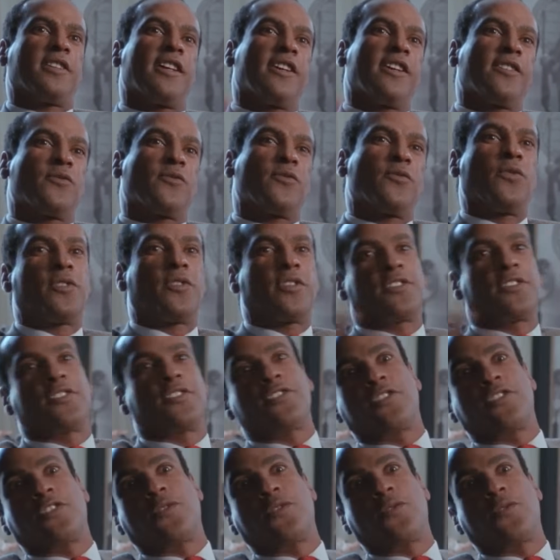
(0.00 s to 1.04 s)

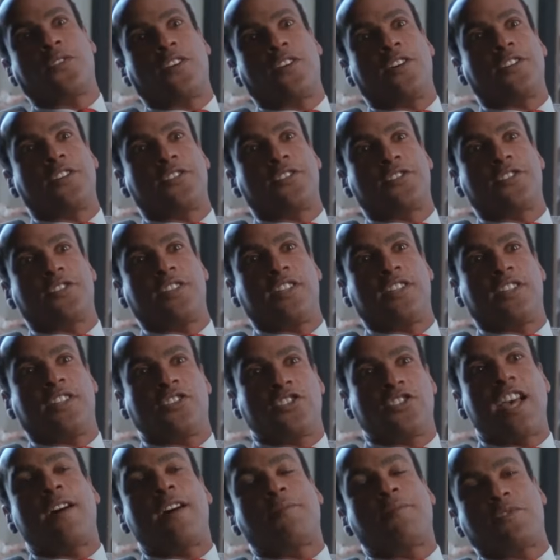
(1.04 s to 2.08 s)
headquarters across the
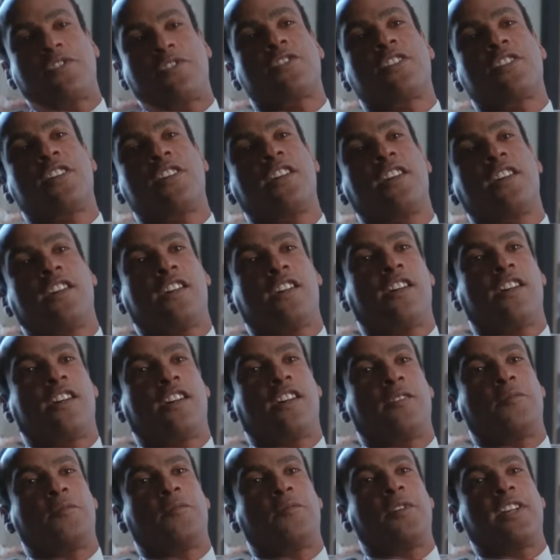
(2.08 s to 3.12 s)
chapters,
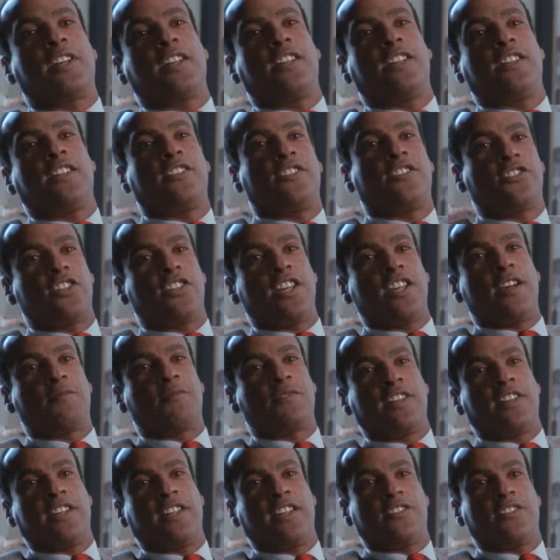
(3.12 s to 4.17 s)
breaking into
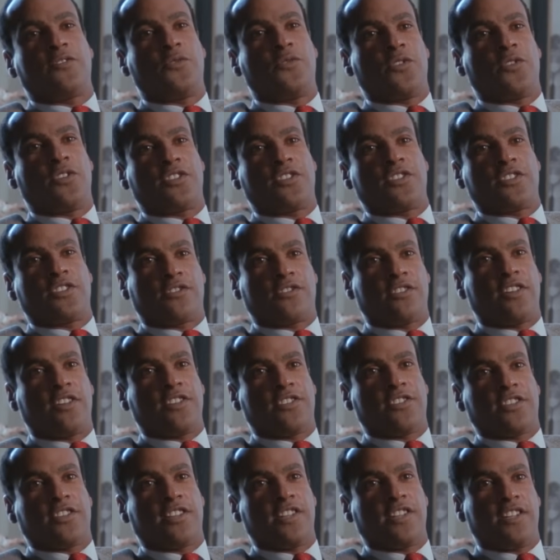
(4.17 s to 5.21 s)
chapter headquarters
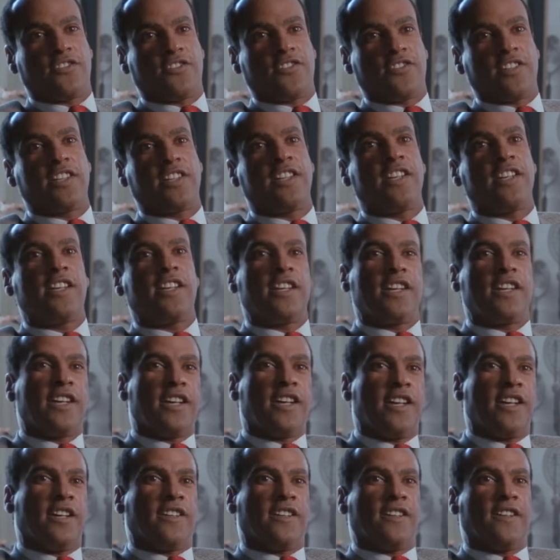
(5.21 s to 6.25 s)
across the country,
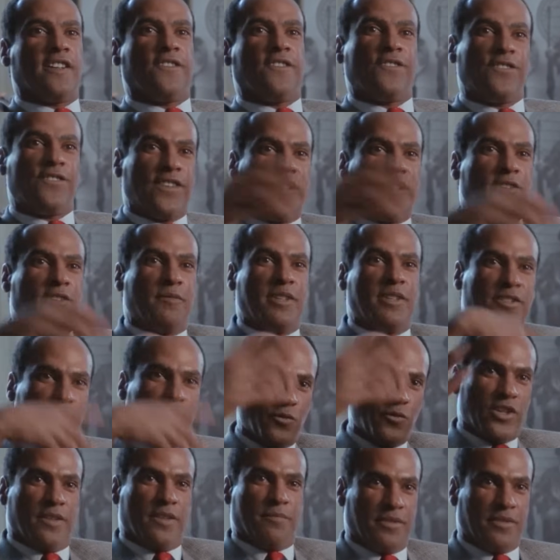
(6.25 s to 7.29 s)
and
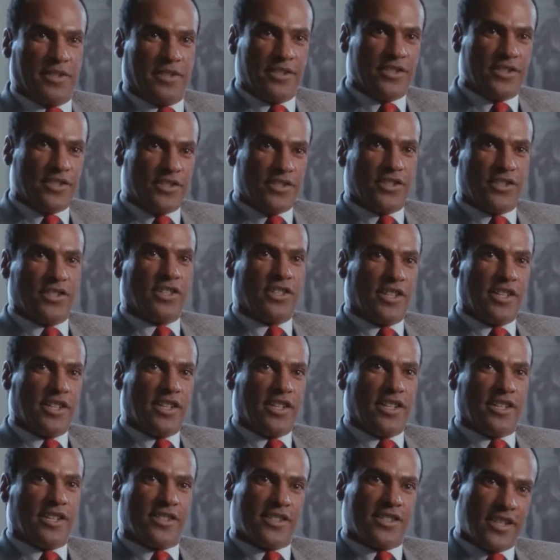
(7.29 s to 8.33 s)
filming weapons
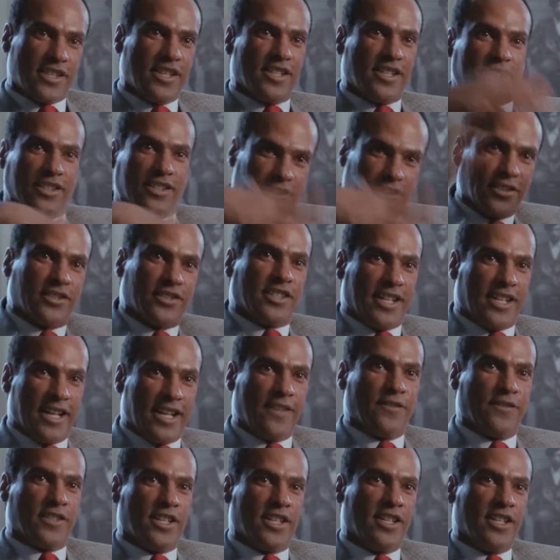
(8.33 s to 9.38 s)
and saying that, look, they
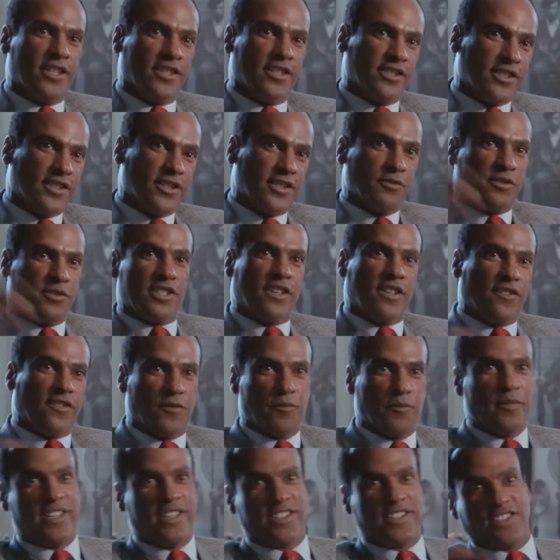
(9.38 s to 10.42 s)
have guns. It was
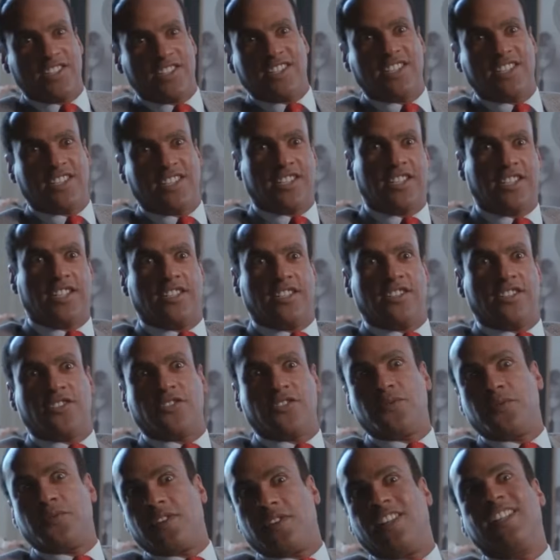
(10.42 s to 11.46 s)
never mentioned that the
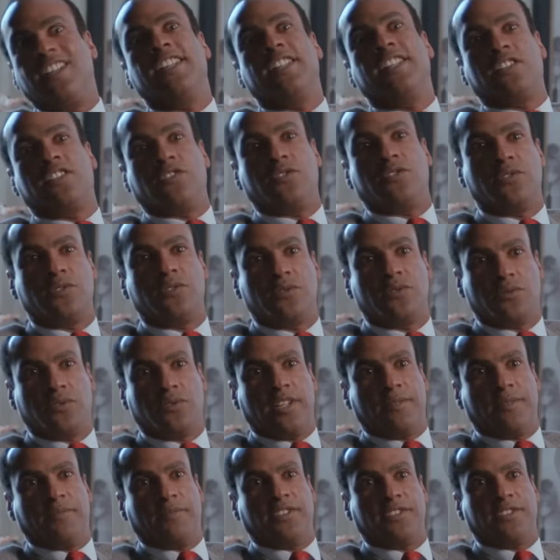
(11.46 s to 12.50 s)
guns were legal
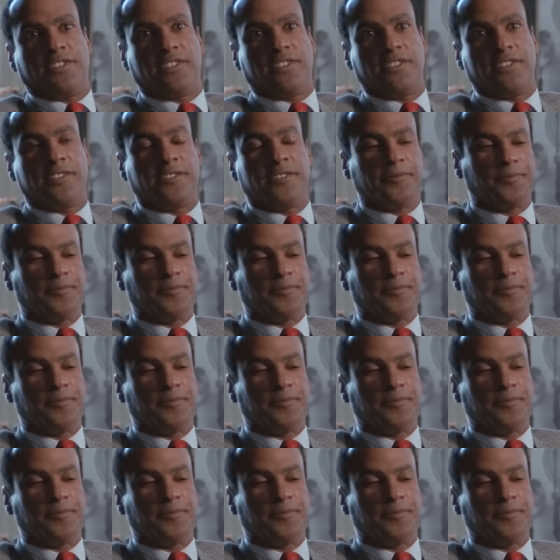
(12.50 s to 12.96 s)
weapons.